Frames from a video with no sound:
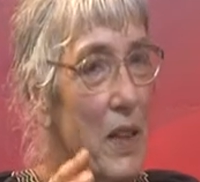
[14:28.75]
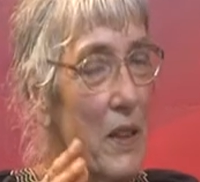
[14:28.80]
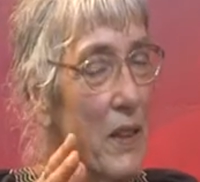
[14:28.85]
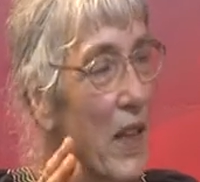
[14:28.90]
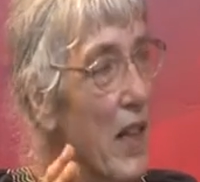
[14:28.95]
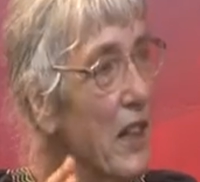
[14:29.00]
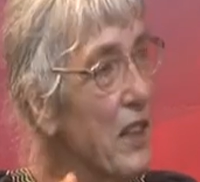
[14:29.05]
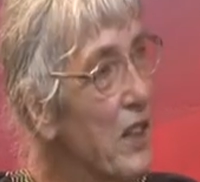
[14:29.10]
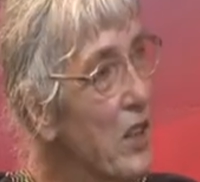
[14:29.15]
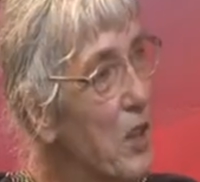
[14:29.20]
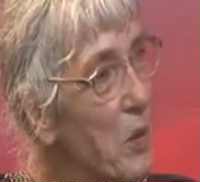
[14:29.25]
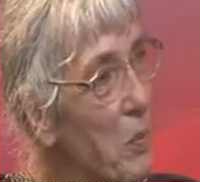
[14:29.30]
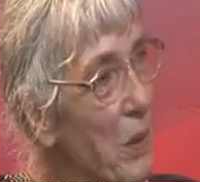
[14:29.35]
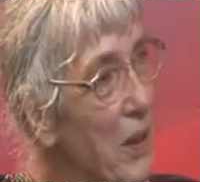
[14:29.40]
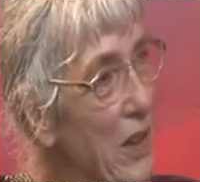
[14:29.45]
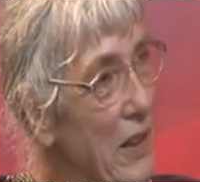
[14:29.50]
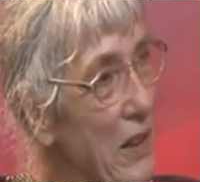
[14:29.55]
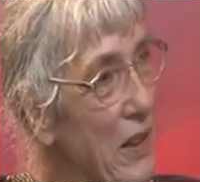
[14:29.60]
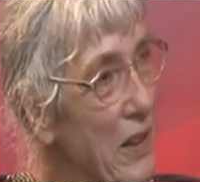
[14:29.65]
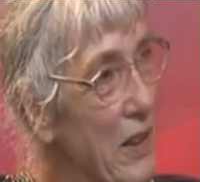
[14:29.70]
that
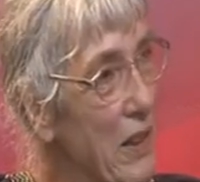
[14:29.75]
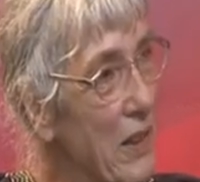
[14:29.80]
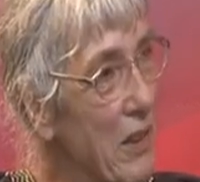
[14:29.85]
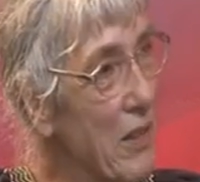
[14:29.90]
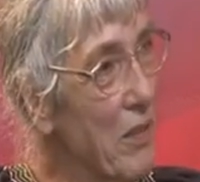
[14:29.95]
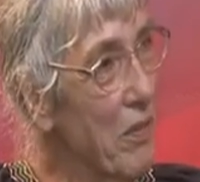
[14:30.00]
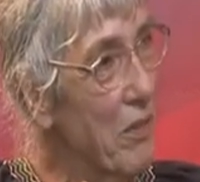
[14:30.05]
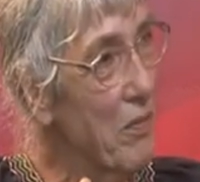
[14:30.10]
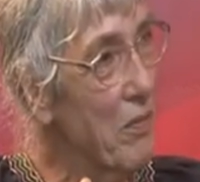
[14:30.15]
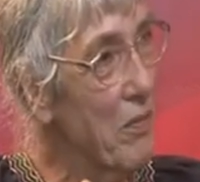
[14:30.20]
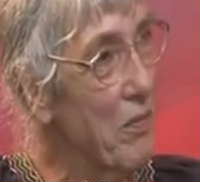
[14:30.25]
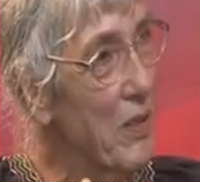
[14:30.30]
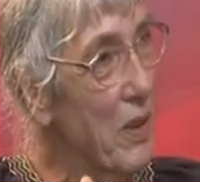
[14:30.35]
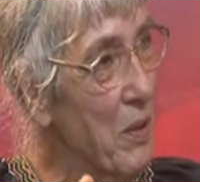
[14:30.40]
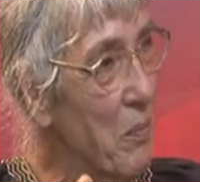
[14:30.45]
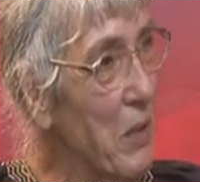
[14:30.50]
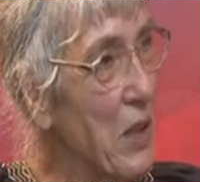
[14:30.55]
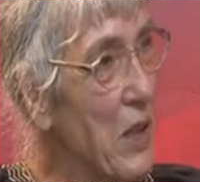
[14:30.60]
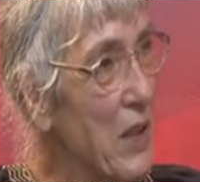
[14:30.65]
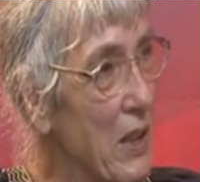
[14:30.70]
split
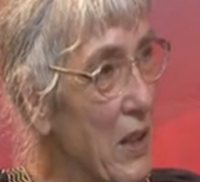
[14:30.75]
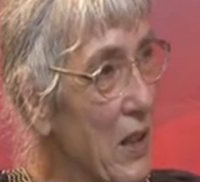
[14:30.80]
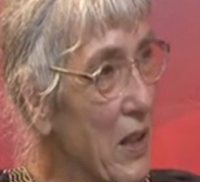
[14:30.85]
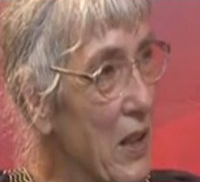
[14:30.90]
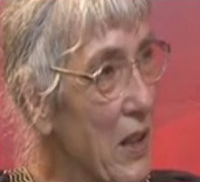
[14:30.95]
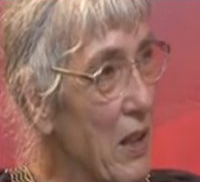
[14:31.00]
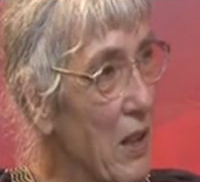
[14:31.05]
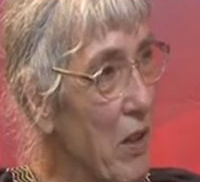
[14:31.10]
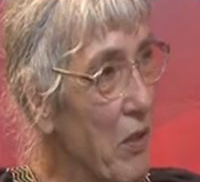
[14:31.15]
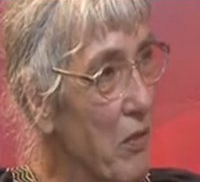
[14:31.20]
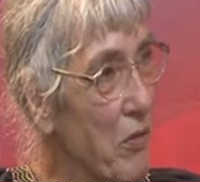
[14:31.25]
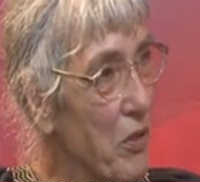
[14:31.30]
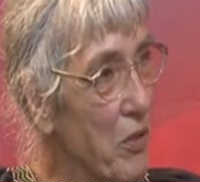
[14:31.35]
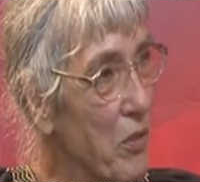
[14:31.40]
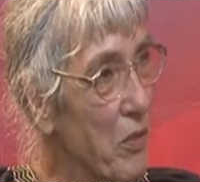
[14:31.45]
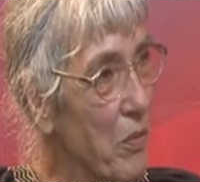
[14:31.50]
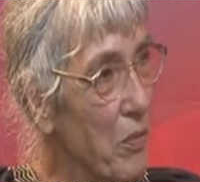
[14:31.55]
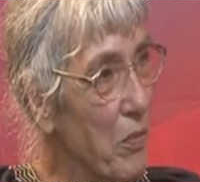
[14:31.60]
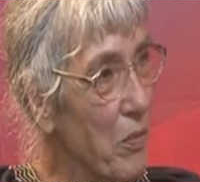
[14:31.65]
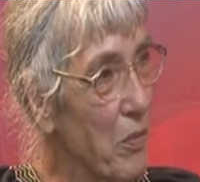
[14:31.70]
immediately after
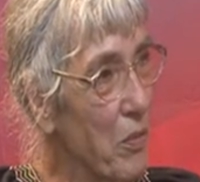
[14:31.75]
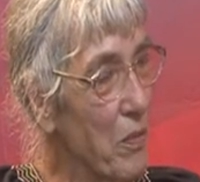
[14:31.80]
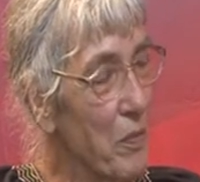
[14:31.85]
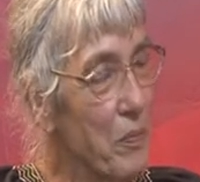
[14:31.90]
the war.